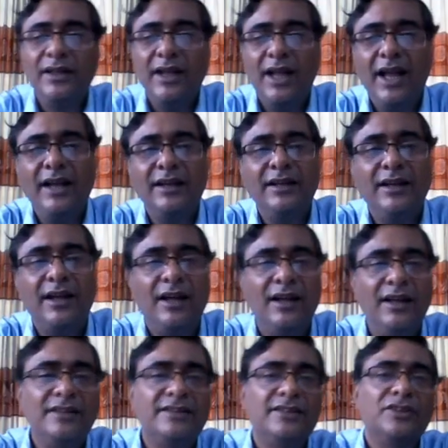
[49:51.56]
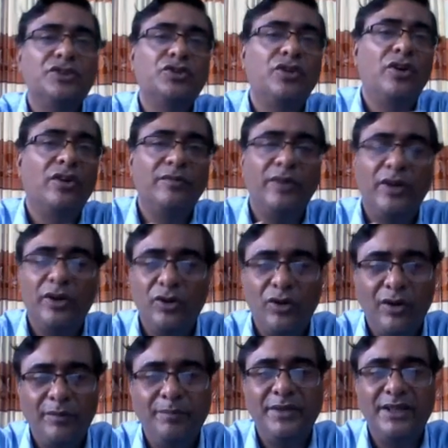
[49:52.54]
And it's a short vowel,
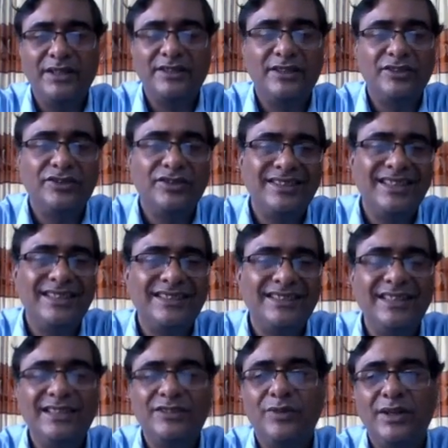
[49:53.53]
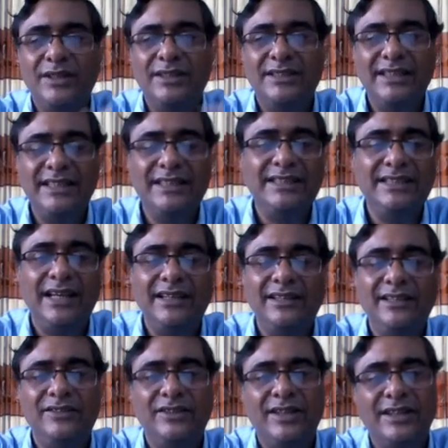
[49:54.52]
obviously. So since this one is easy, I
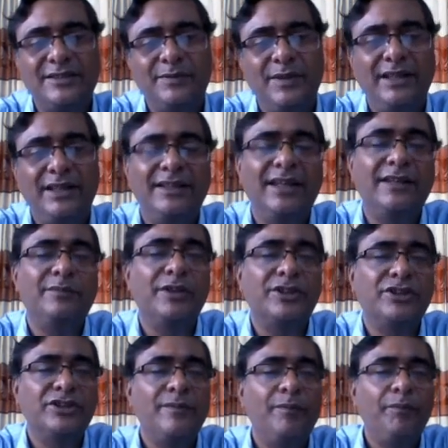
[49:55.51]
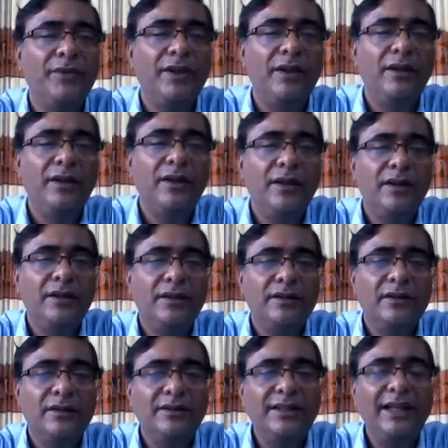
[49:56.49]
didn't explain that much.
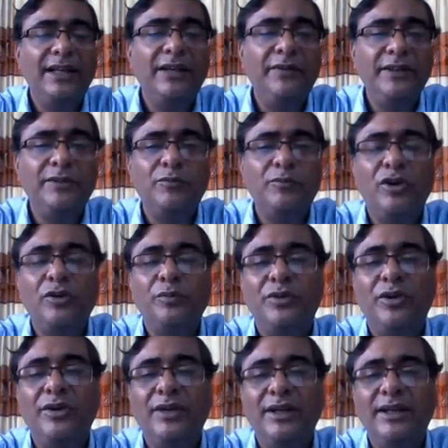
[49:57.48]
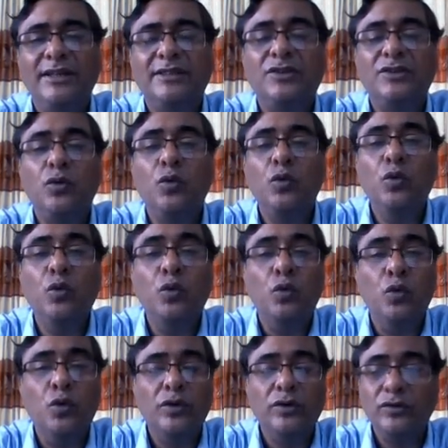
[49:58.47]
The 11th monophthong is oo,
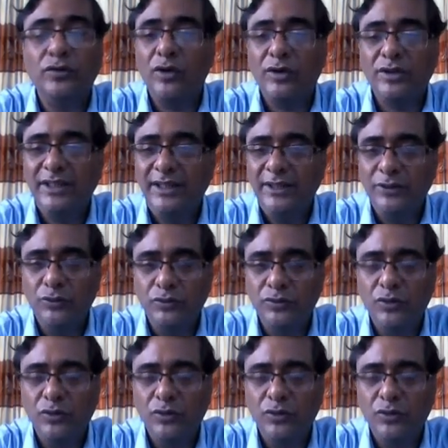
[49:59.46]
not you,